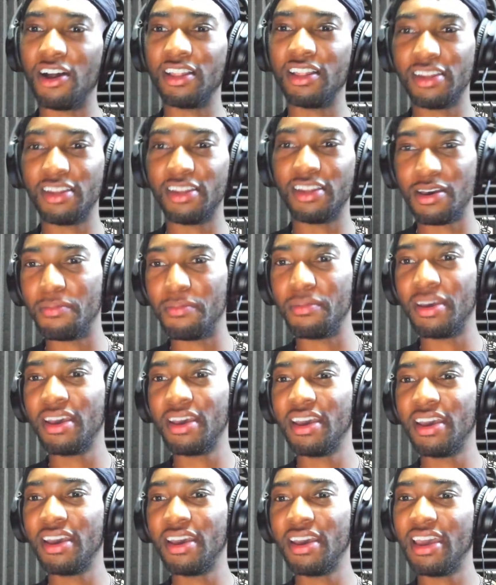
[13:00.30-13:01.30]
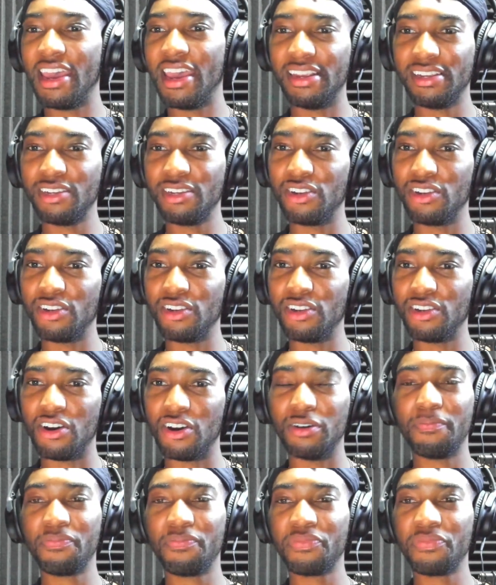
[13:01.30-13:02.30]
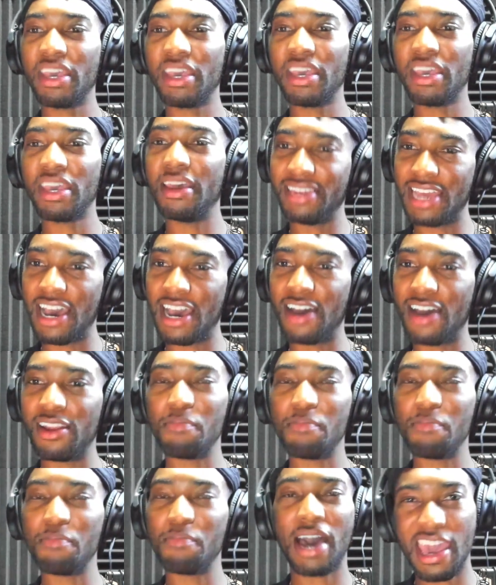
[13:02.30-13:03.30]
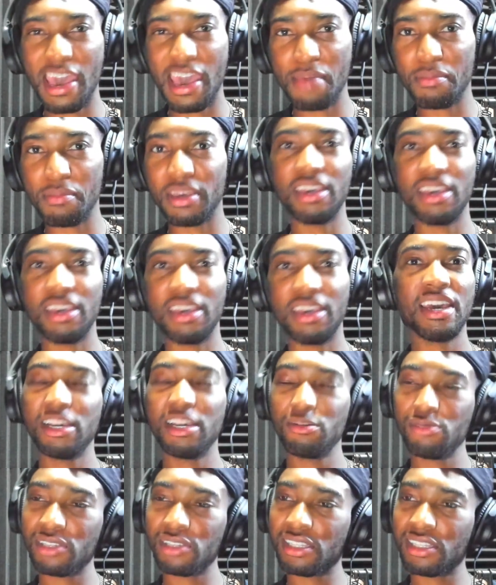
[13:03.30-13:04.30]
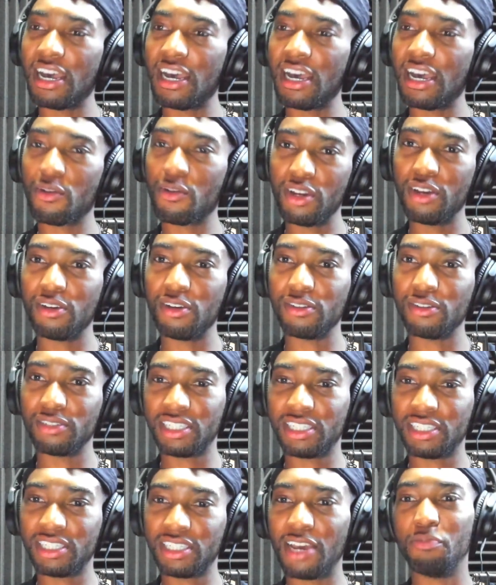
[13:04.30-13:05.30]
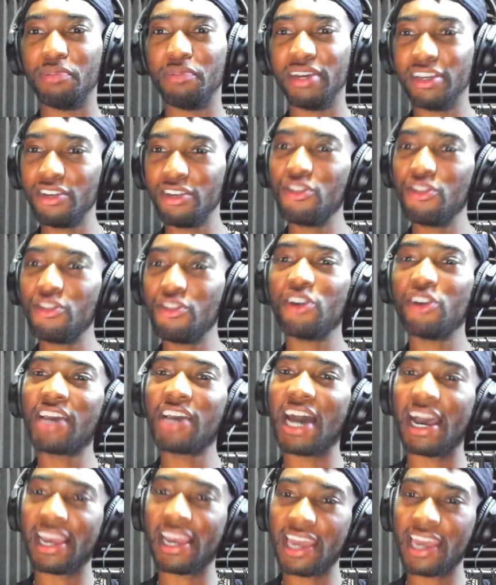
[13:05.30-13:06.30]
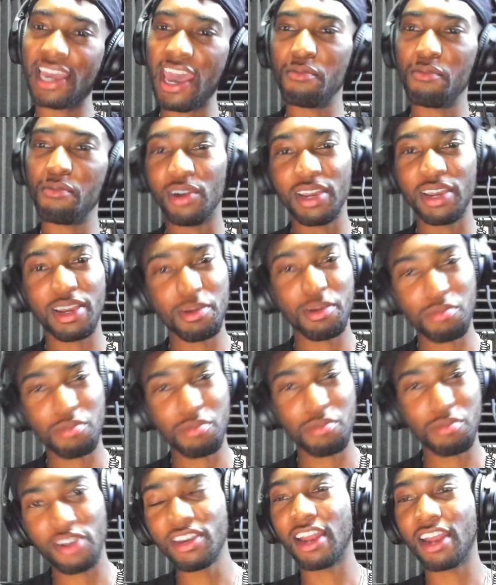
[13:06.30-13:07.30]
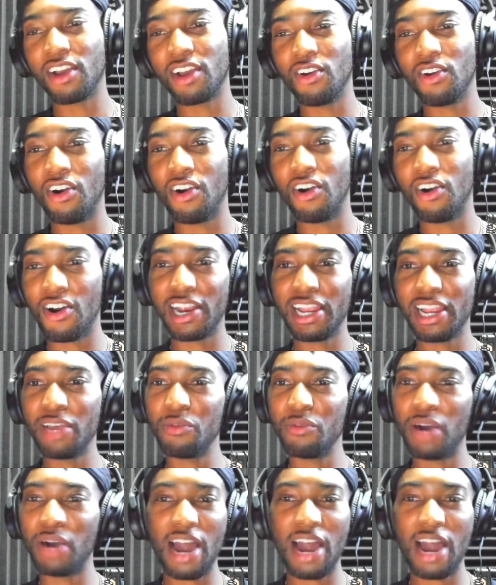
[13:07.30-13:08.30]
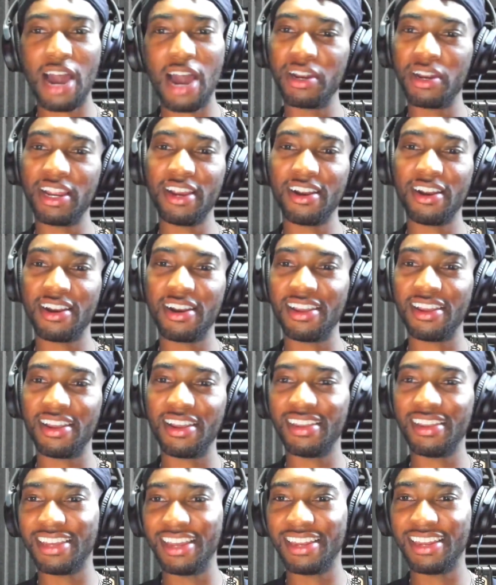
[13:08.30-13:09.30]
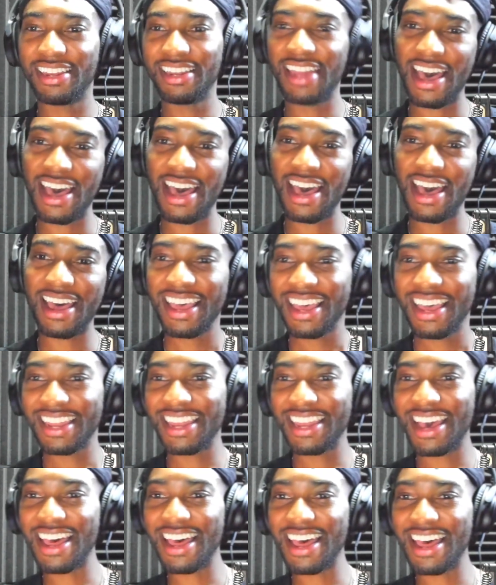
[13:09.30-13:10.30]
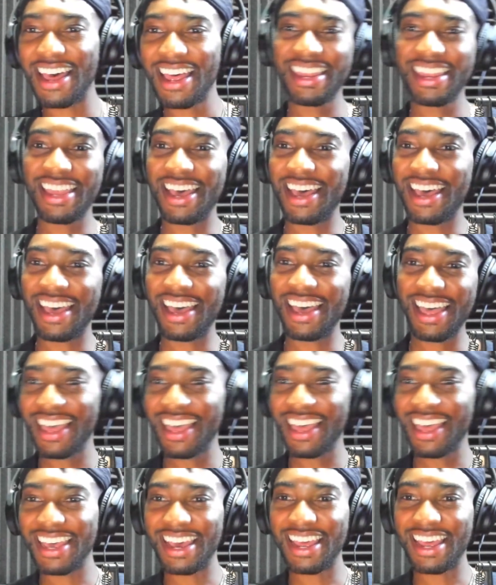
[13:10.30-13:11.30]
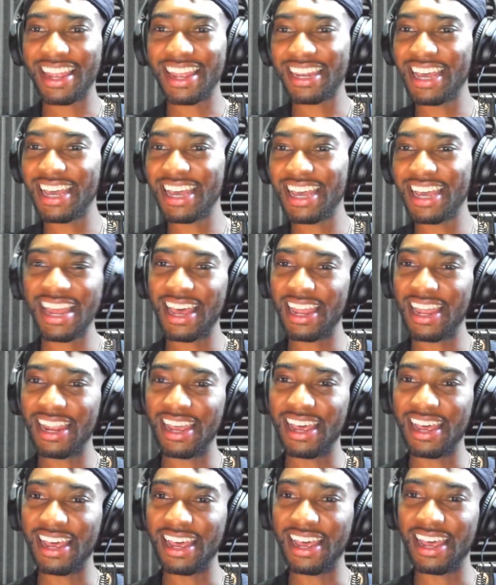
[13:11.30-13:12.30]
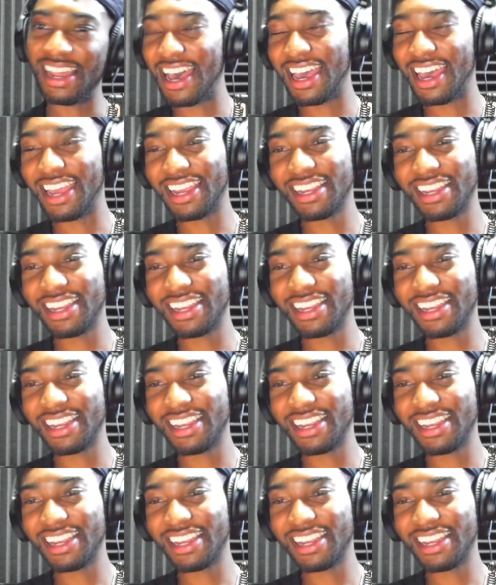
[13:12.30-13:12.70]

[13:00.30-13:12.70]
of them, and and down in Miami, it was like real settled. But you got Game on here, bro. You got to go hard. I don't want to hear the da da da da da da da. Like